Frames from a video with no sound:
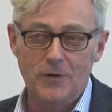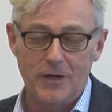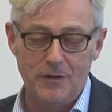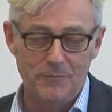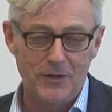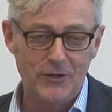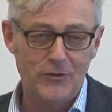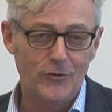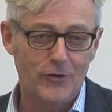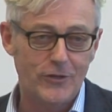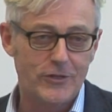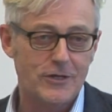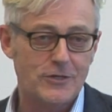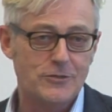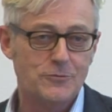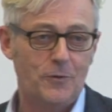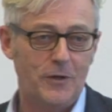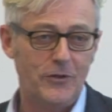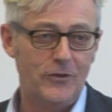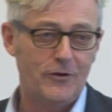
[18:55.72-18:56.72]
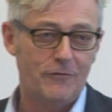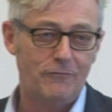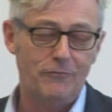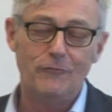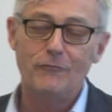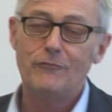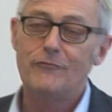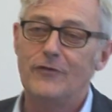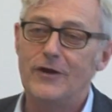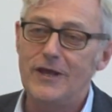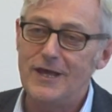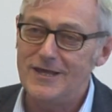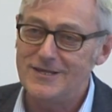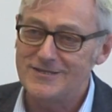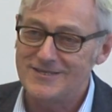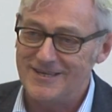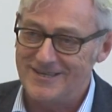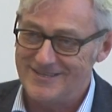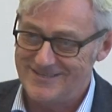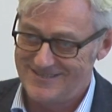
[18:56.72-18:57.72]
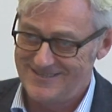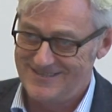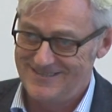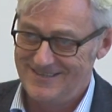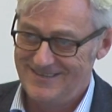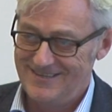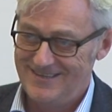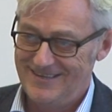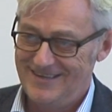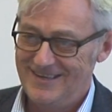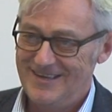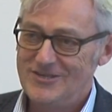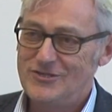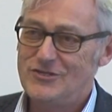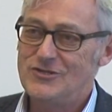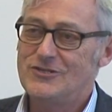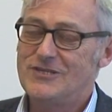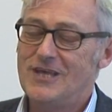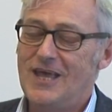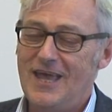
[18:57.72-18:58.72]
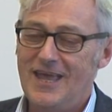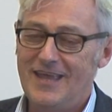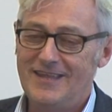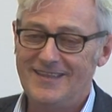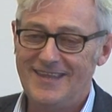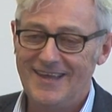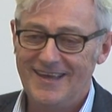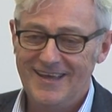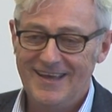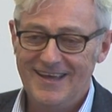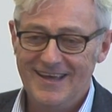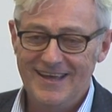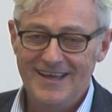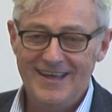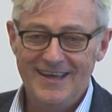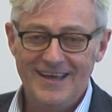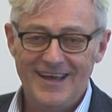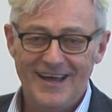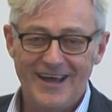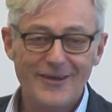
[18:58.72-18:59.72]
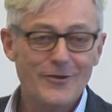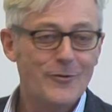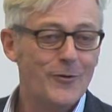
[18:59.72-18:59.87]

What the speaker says: of my daughter's wonderful phrases, she said, I